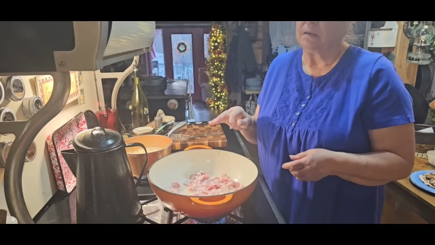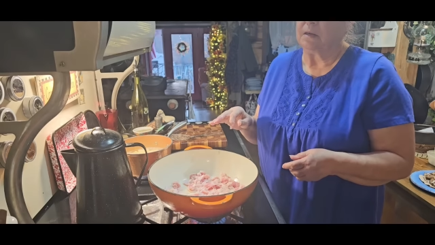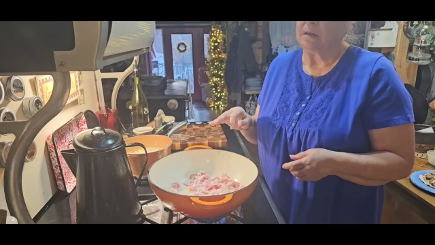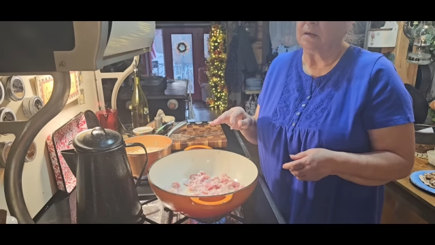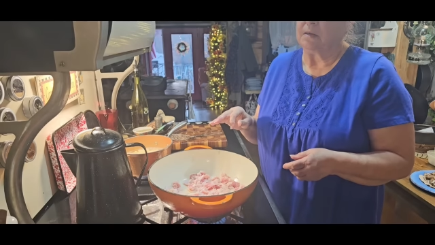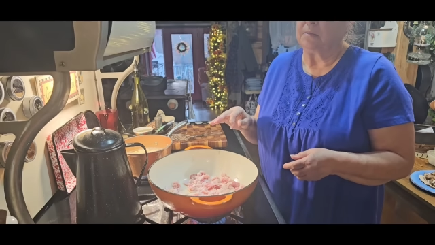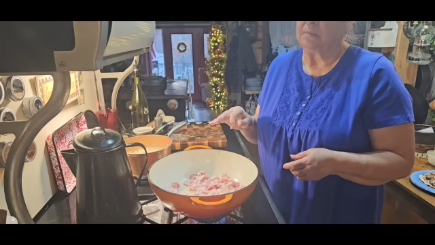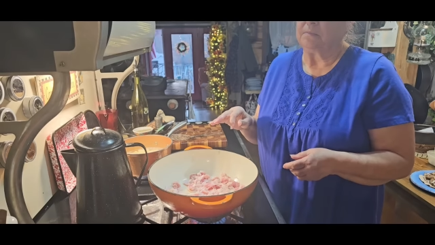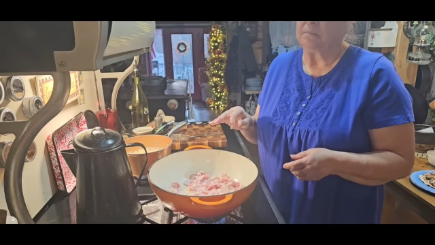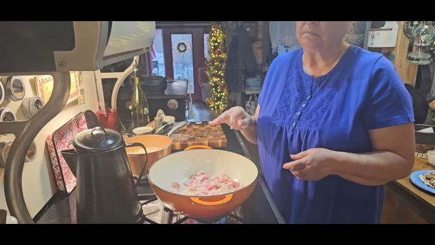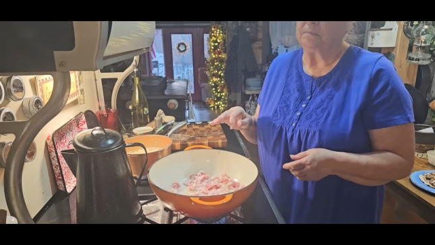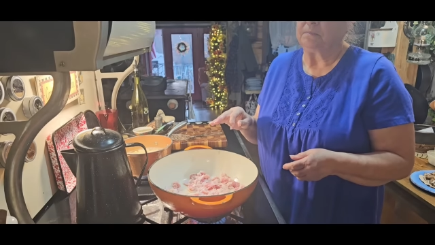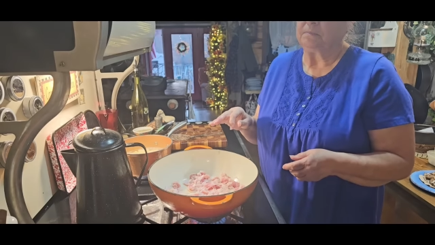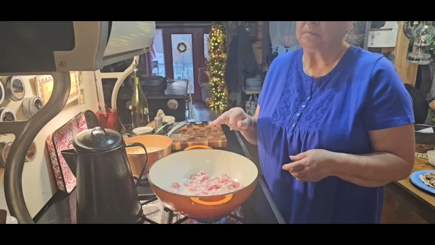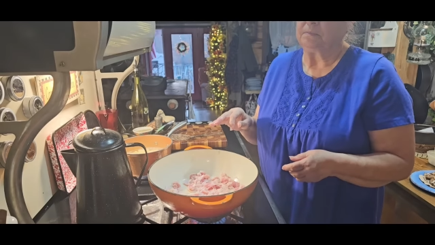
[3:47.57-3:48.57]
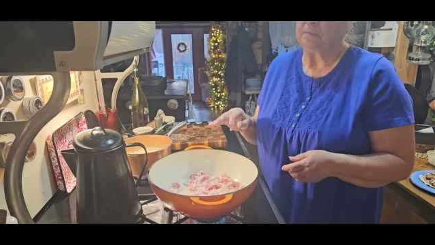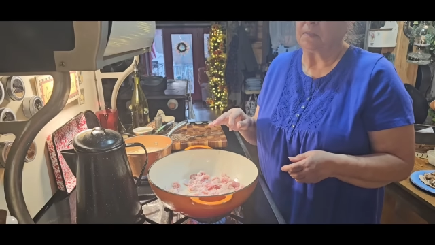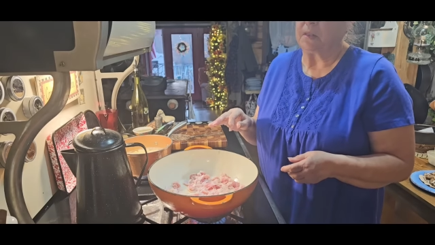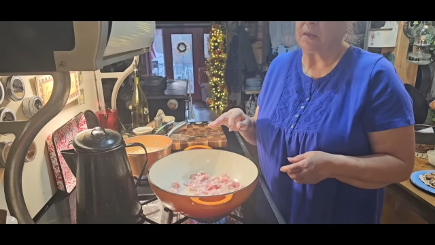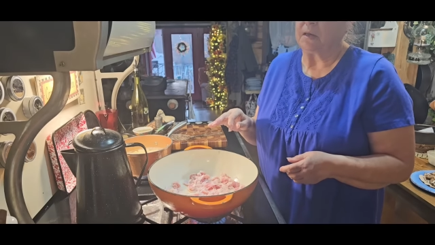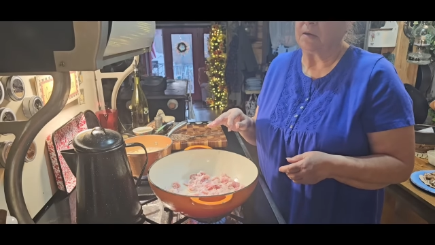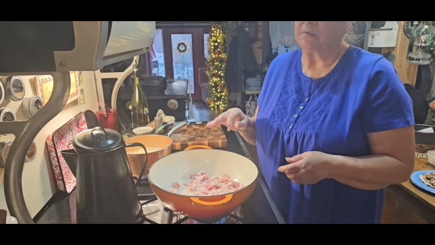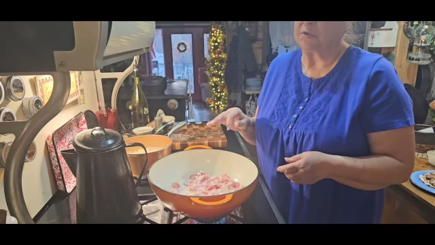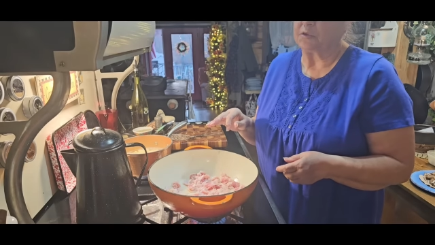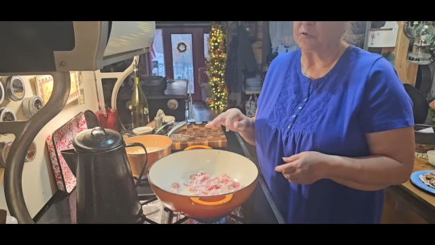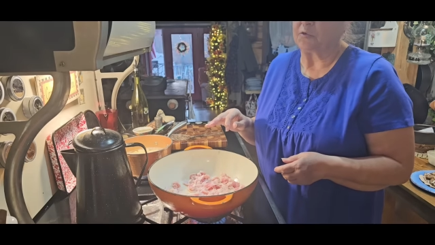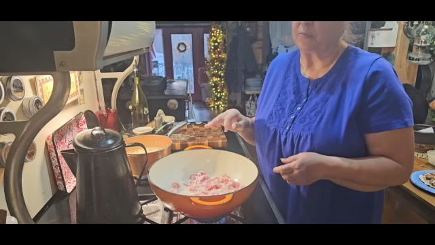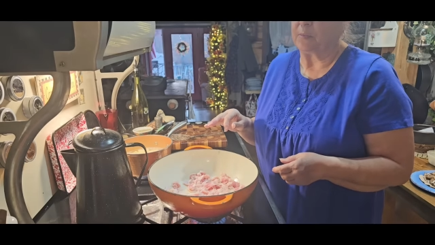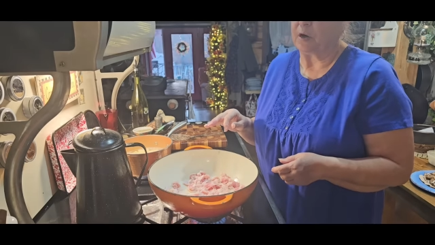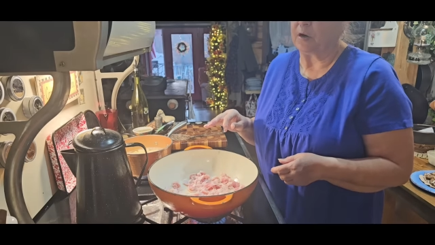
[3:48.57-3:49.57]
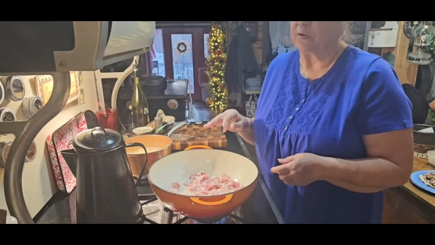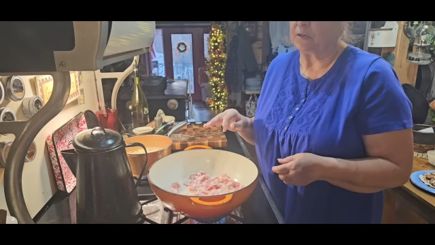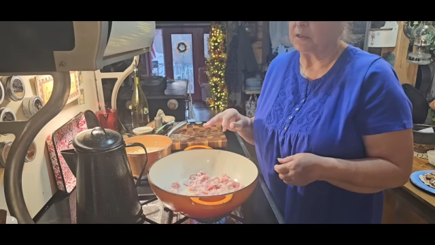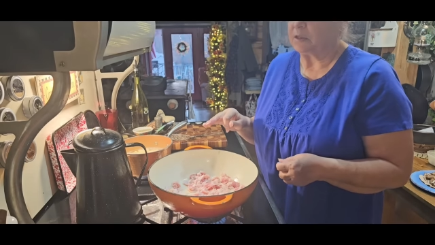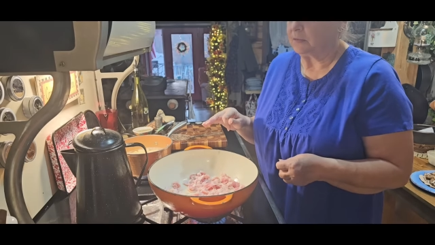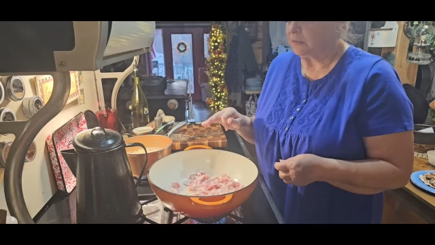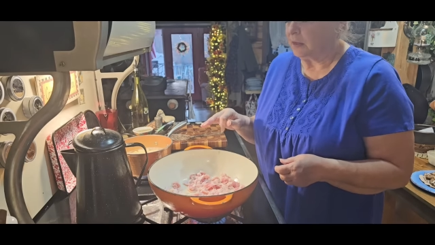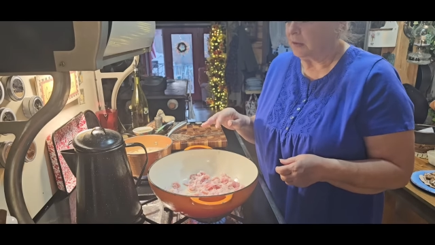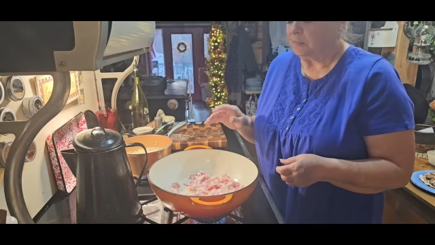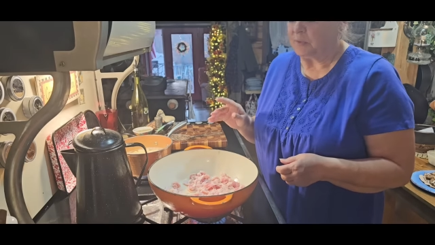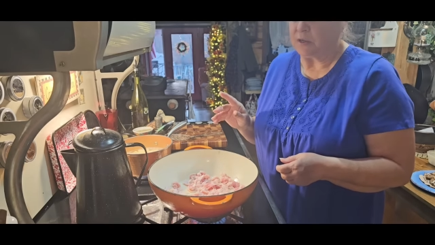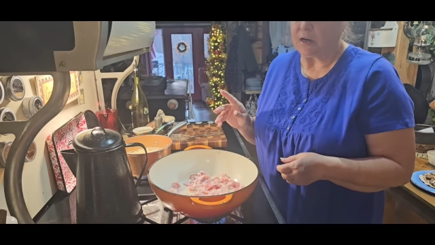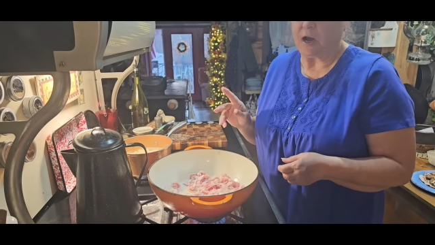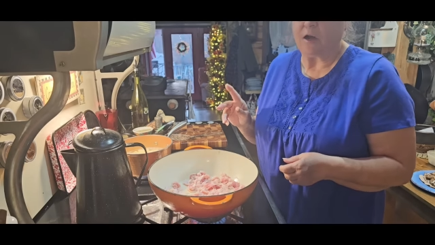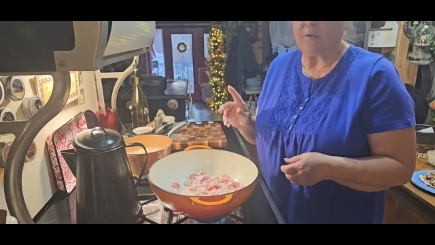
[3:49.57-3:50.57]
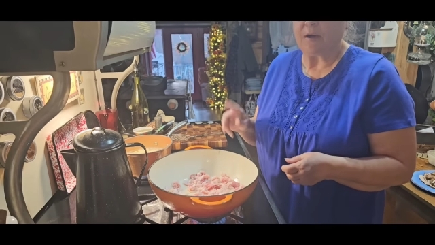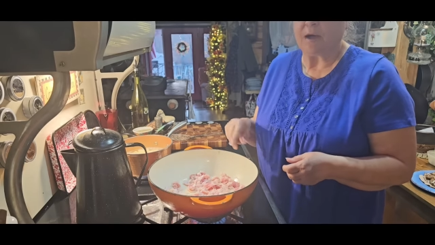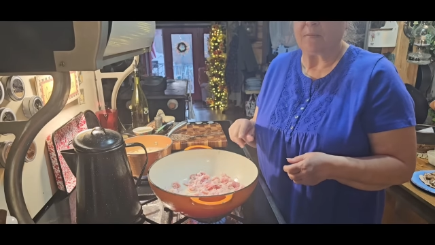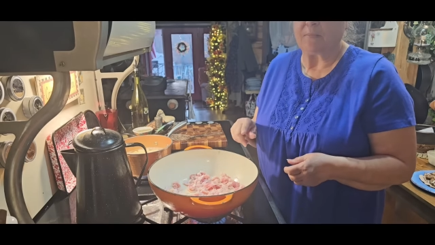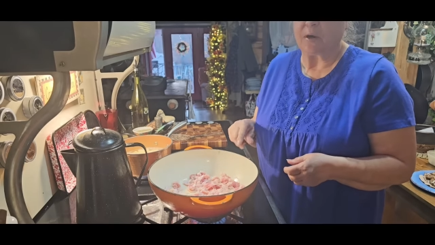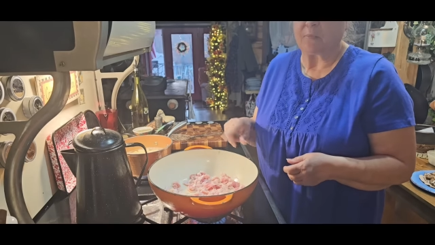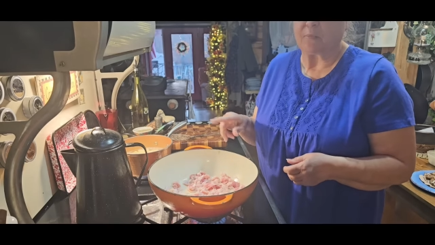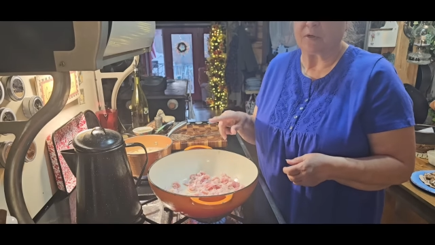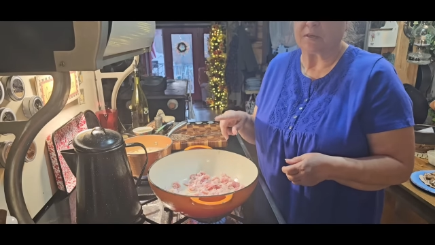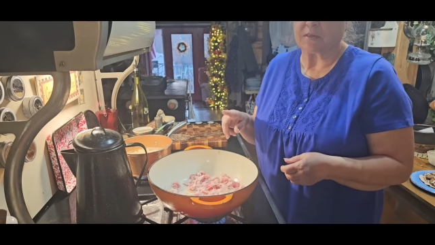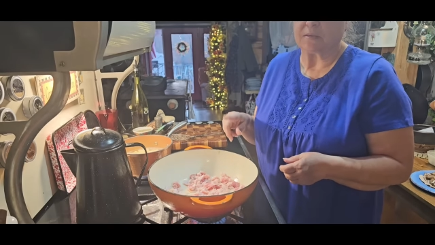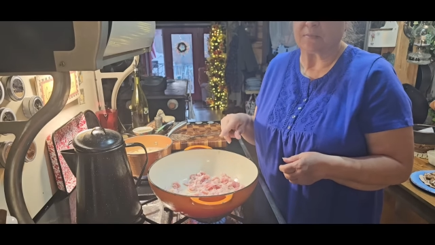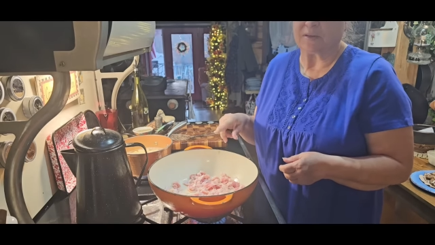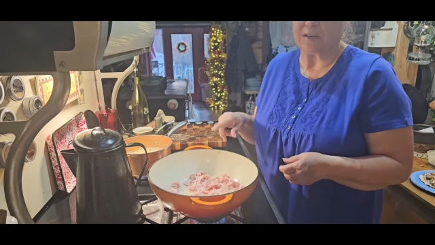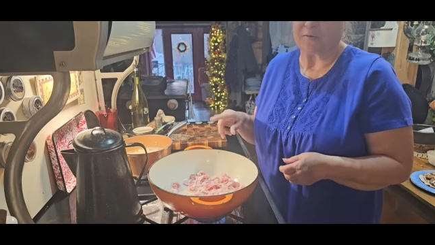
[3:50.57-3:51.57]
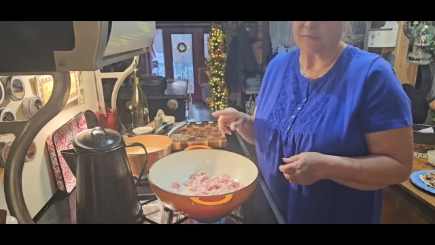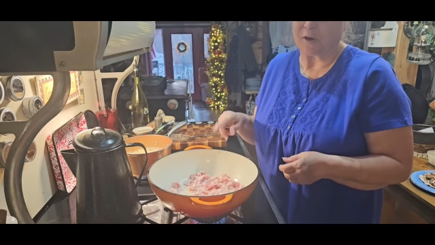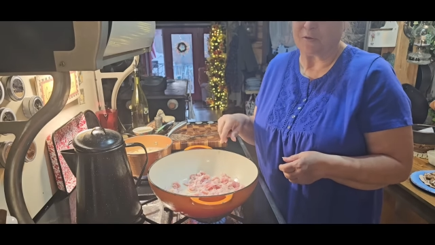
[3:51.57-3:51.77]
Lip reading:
[unreadable: no face in view]